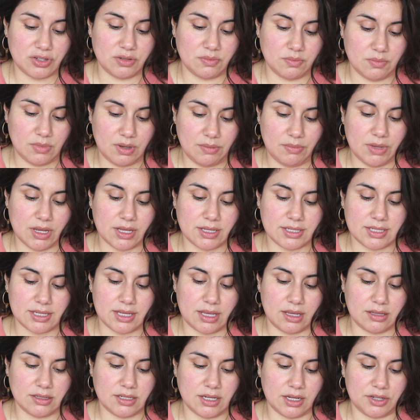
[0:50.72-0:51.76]
to mimic
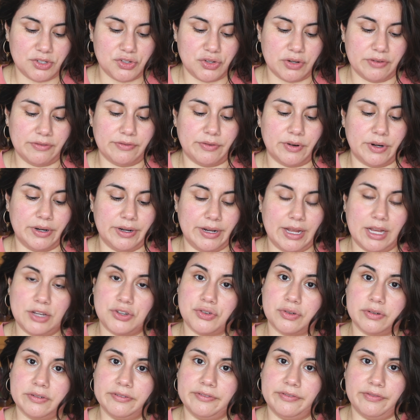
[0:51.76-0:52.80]
skin texture for a
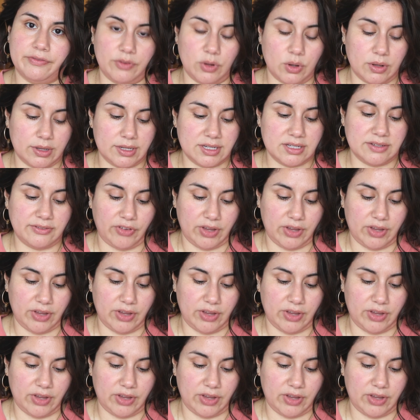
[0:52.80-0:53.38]
natural, flawless